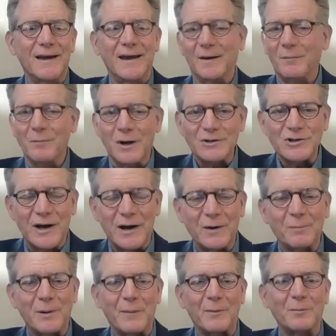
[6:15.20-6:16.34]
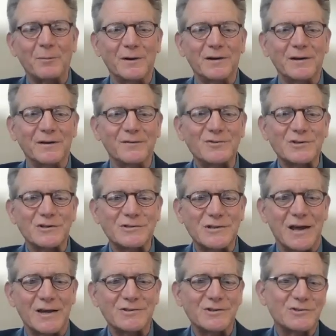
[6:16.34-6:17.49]
and a much higher probability of
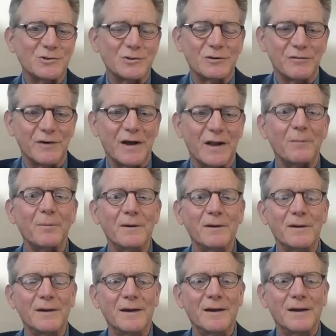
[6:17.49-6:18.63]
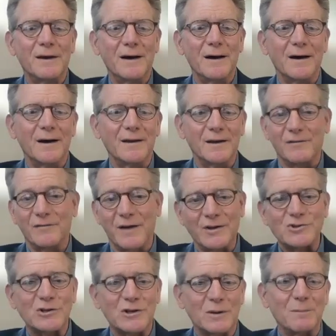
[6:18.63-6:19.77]
success as you develop
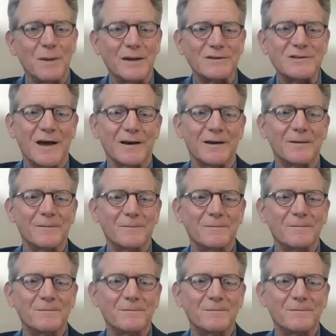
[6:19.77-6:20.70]
innovation in medtech.